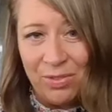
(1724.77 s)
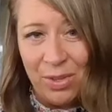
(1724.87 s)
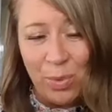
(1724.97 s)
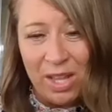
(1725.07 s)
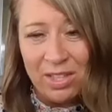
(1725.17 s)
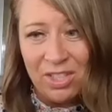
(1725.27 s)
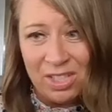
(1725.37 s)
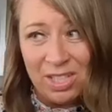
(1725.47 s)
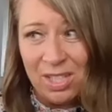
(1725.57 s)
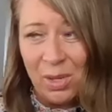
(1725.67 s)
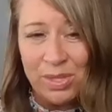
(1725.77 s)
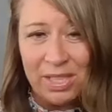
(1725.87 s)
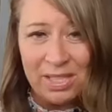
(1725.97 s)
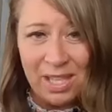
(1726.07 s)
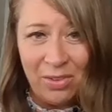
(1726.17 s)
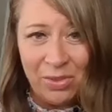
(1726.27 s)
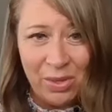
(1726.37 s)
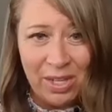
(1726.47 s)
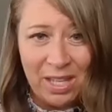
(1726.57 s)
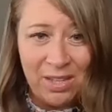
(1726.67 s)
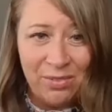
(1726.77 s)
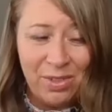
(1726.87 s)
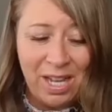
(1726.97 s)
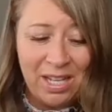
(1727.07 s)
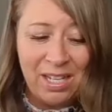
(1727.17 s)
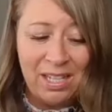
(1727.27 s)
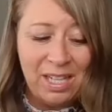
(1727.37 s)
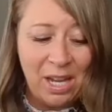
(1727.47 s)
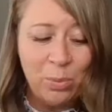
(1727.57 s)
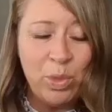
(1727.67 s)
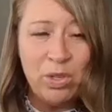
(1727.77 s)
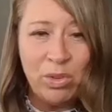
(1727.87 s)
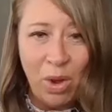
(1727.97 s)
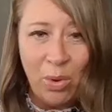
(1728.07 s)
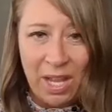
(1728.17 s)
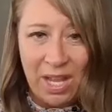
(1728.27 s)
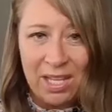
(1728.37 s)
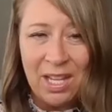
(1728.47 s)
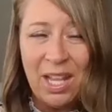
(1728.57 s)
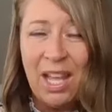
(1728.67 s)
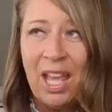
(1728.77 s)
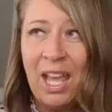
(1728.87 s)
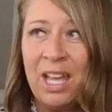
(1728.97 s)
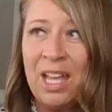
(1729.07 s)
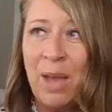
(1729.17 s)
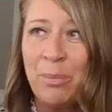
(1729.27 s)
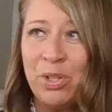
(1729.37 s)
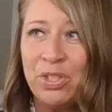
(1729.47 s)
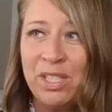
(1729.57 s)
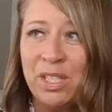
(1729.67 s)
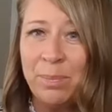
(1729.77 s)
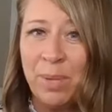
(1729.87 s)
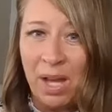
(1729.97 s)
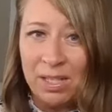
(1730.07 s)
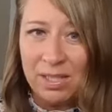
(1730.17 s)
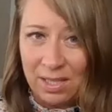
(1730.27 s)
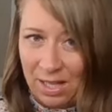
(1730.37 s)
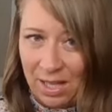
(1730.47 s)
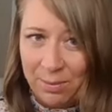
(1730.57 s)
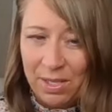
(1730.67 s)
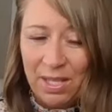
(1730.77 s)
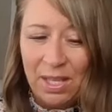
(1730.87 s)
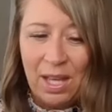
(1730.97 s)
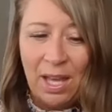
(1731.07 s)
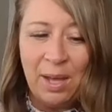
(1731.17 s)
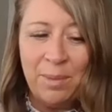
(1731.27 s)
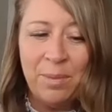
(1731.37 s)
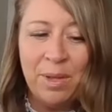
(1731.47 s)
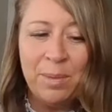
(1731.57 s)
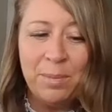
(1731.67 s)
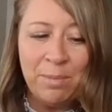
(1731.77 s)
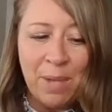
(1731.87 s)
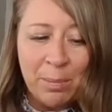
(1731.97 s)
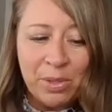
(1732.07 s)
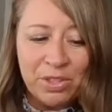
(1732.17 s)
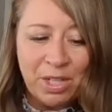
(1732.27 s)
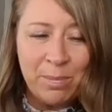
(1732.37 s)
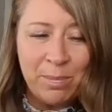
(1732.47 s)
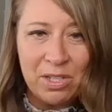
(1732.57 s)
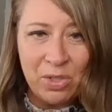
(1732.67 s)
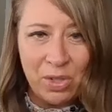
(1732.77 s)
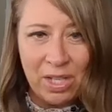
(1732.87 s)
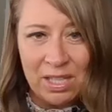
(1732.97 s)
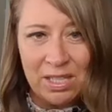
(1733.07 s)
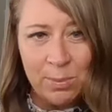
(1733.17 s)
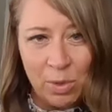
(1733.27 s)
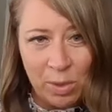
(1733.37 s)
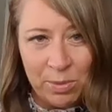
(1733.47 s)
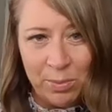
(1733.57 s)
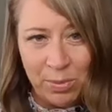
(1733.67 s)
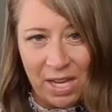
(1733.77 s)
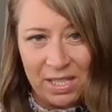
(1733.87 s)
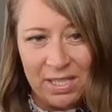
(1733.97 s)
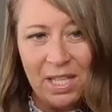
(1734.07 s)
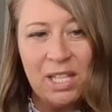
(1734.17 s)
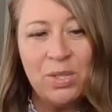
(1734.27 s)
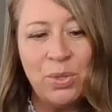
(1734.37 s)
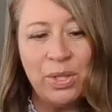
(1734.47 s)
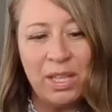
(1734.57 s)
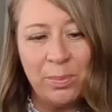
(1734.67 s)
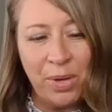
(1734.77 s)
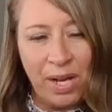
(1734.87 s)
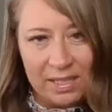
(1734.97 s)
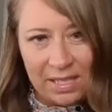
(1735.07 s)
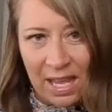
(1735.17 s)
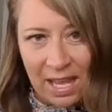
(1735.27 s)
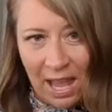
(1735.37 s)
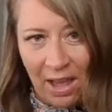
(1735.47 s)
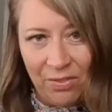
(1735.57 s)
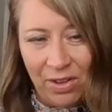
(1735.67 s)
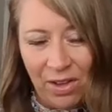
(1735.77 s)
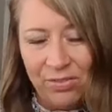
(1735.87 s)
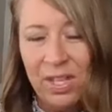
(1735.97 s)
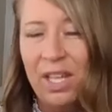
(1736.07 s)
If you want just the notes itself, you can get them for $9.99. When you go in and purchase the Box Club membership, make sure you get the subscription price to get the price at half off.